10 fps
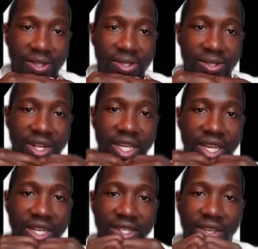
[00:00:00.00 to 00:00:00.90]
so that
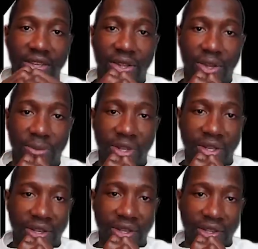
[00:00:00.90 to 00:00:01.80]
Yache can come in
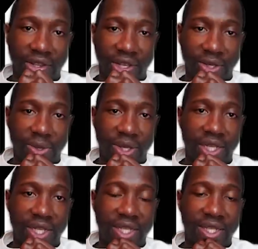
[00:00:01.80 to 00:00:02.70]
and dwell.